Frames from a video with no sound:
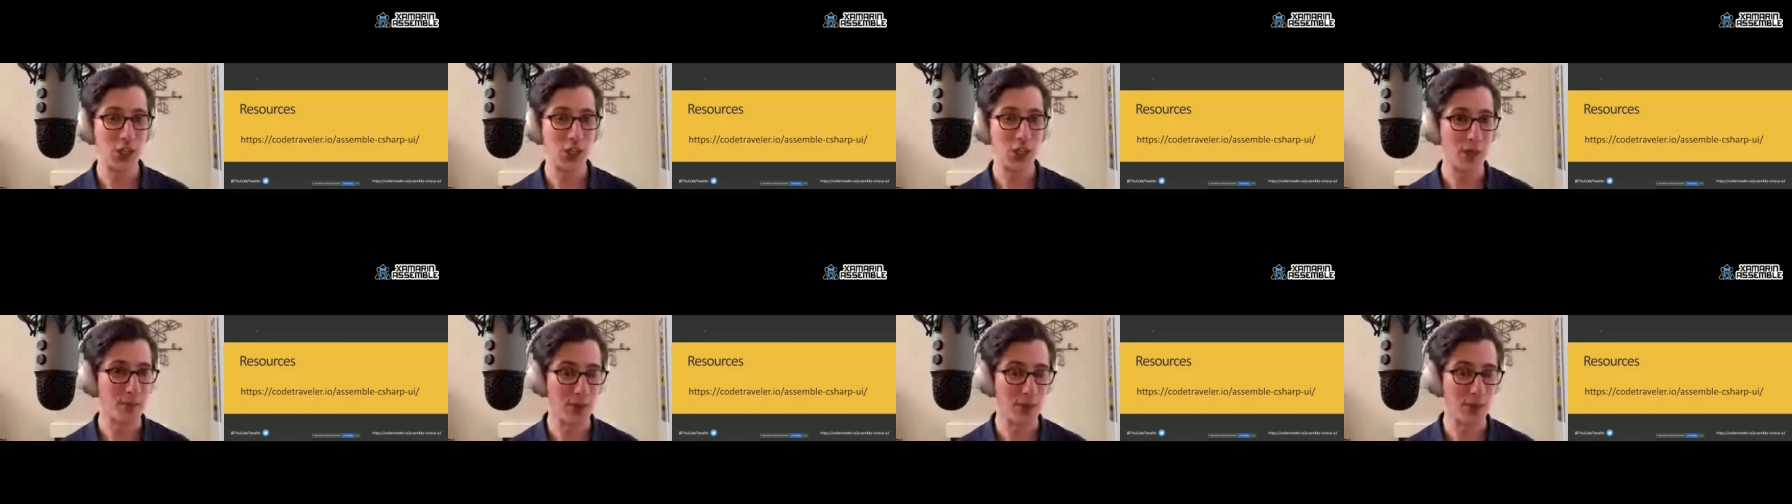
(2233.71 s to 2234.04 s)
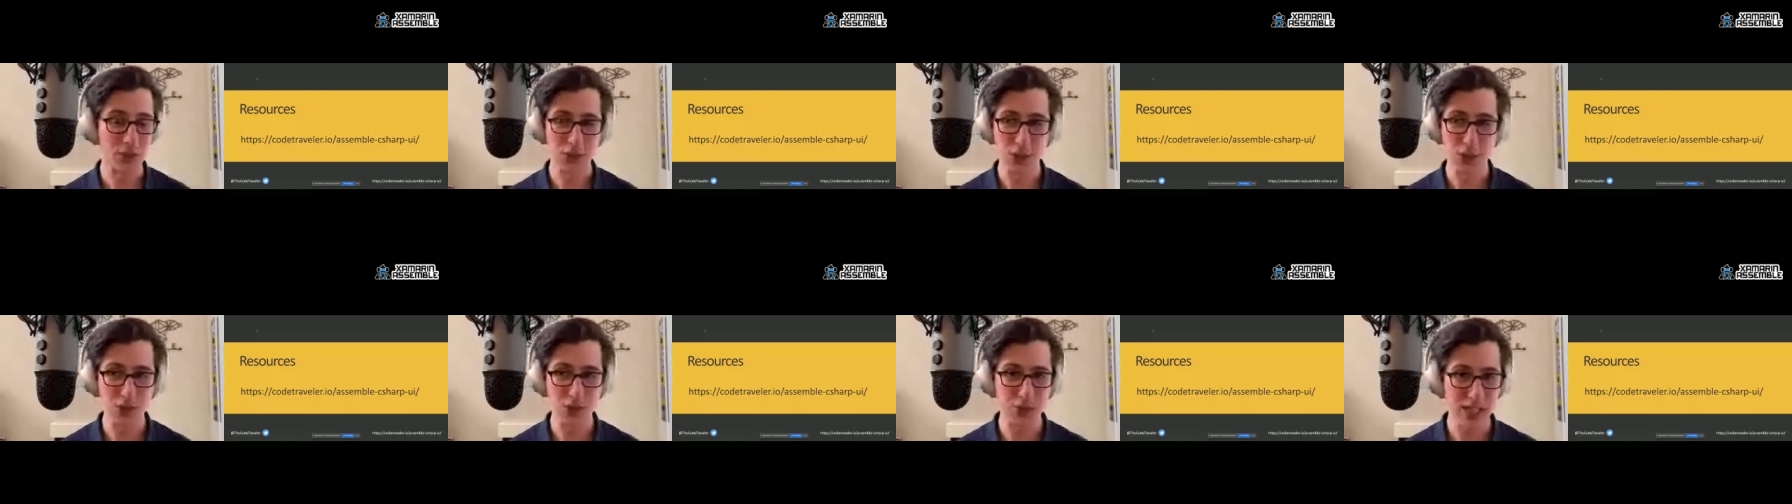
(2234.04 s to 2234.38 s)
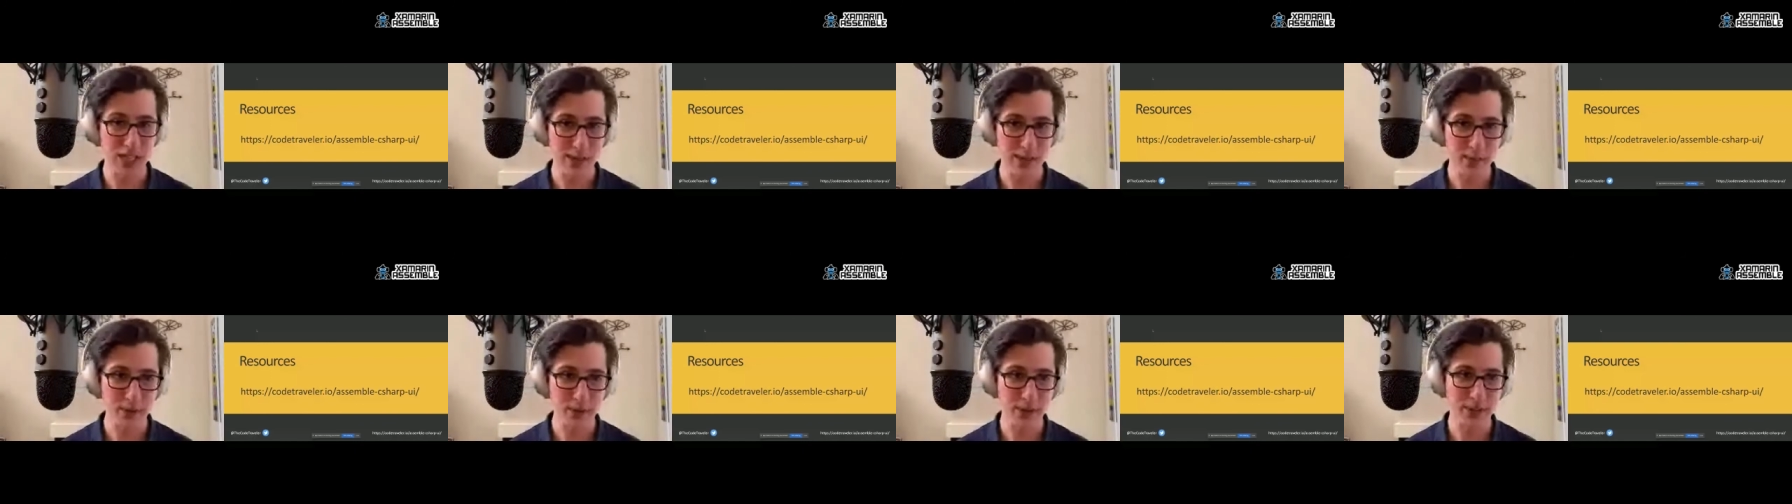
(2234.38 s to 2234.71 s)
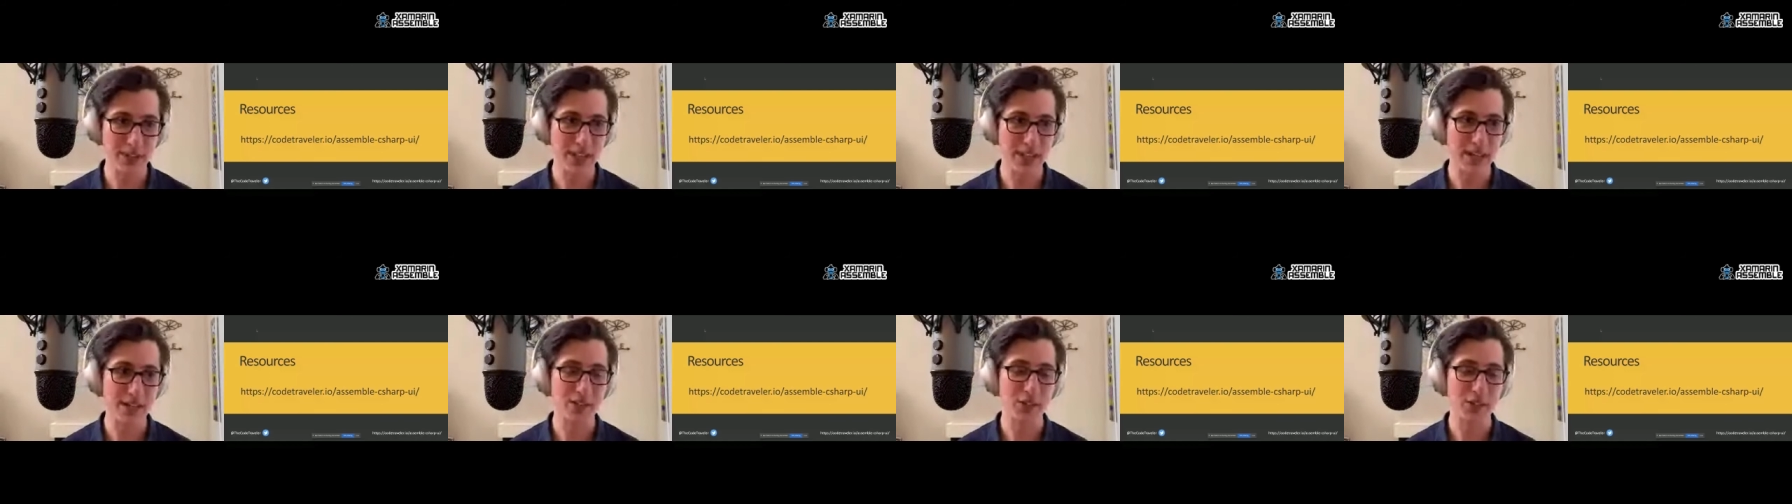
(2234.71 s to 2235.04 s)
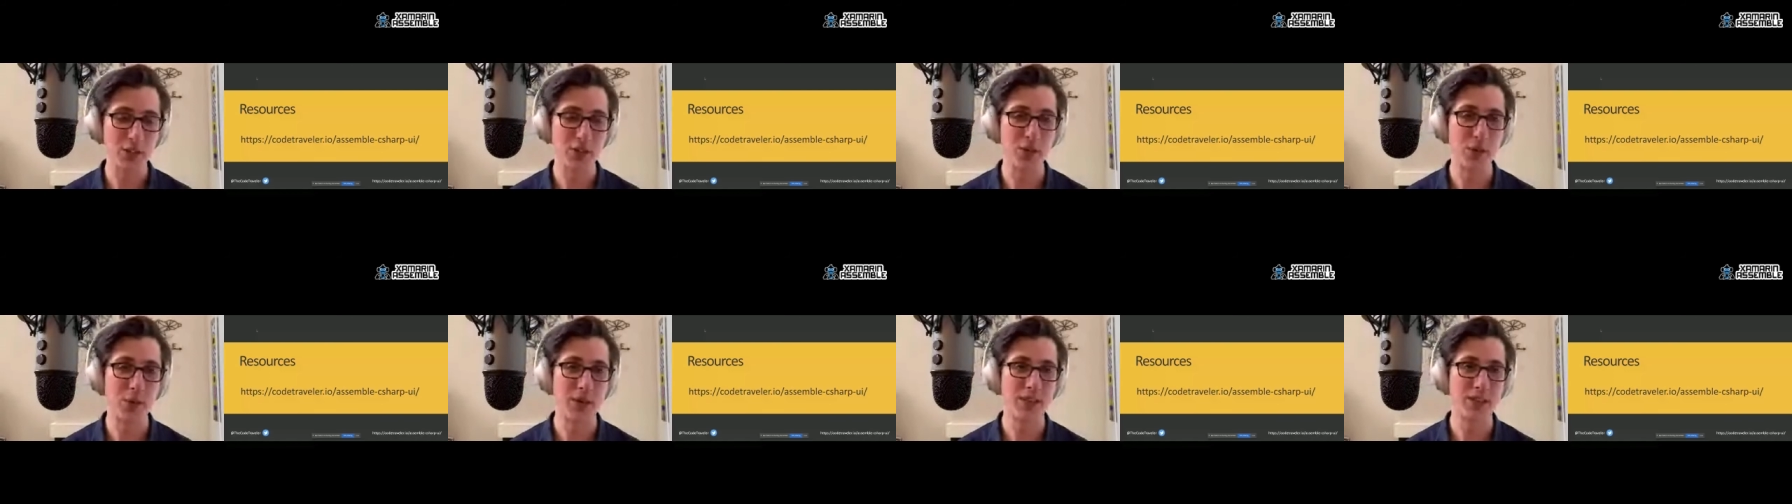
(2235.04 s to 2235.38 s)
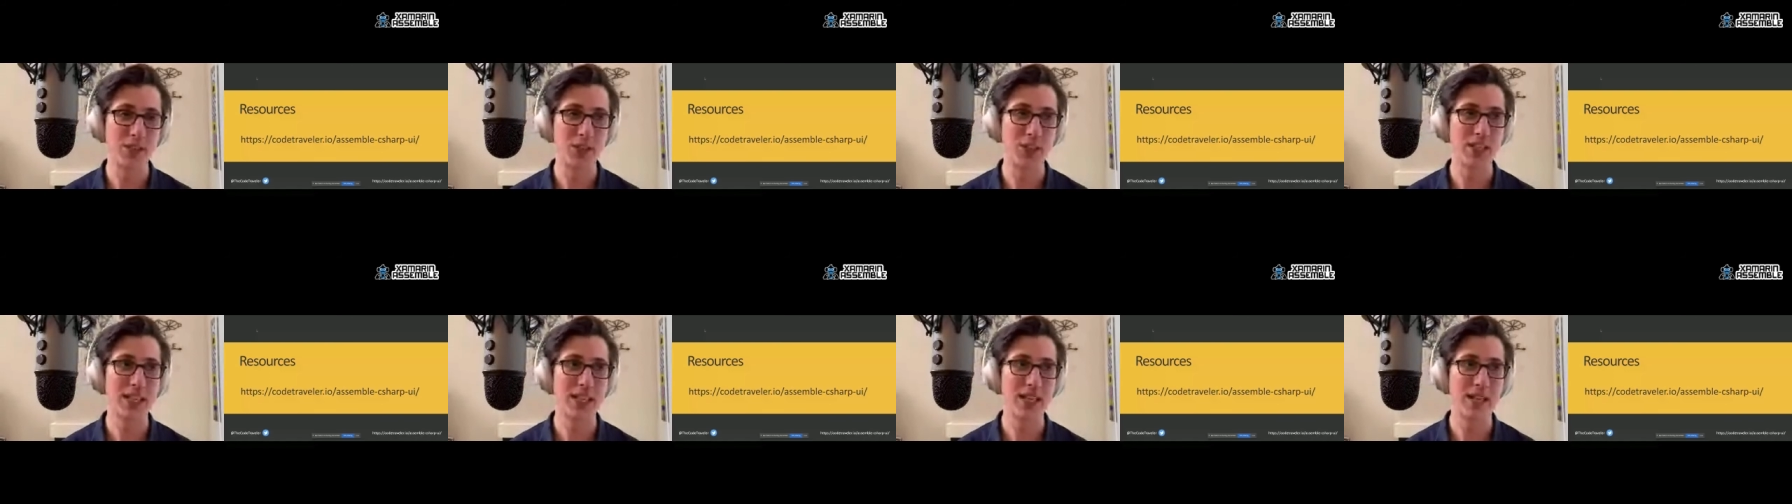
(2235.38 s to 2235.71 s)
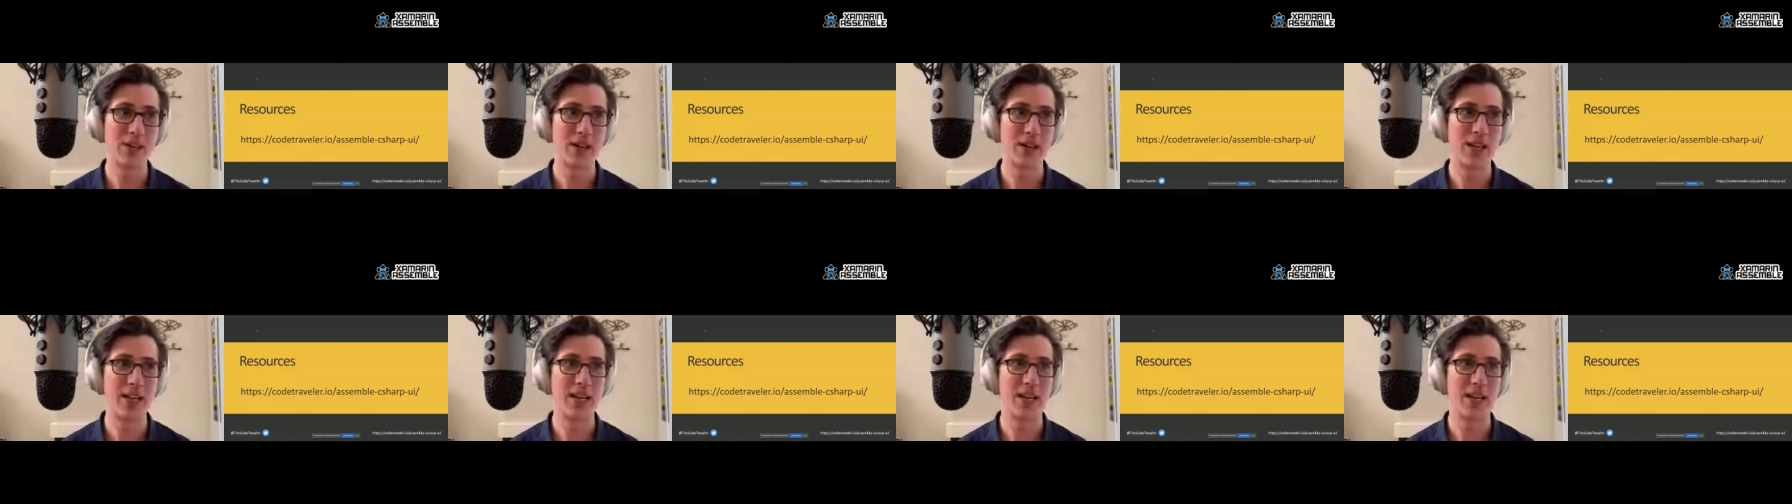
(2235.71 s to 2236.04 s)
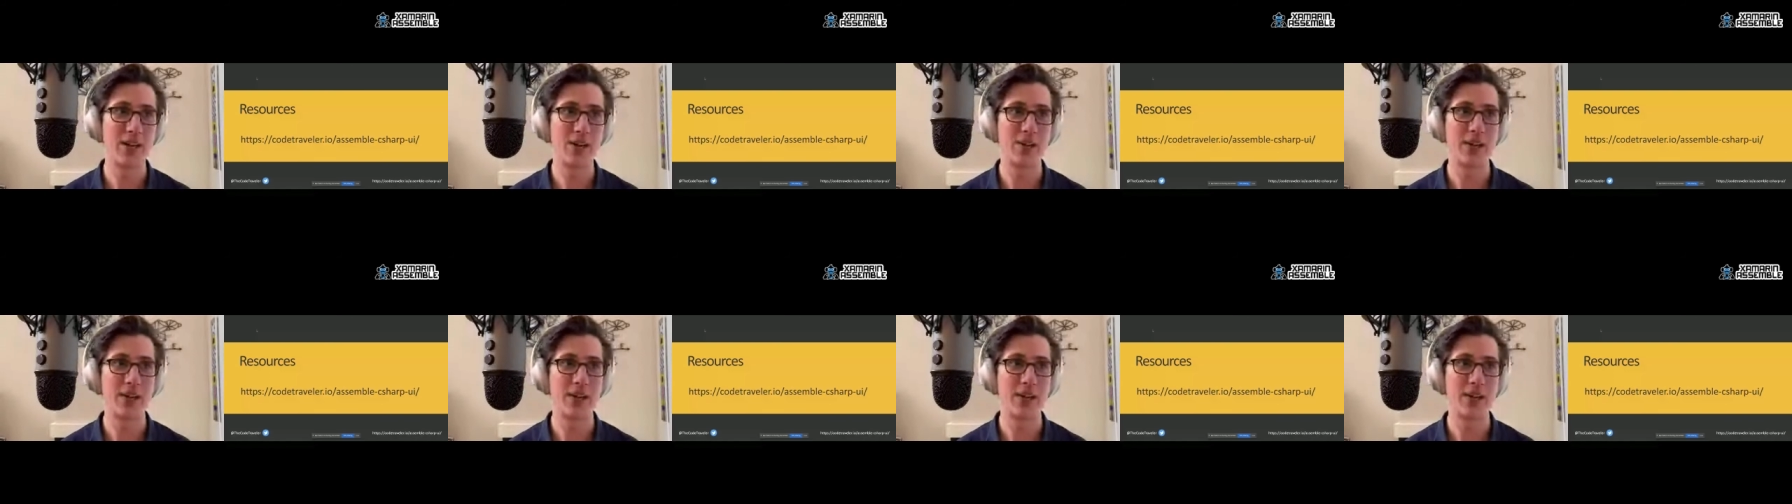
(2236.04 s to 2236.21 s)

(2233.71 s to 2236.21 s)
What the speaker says: There's no XAML in there. So if you want to check out how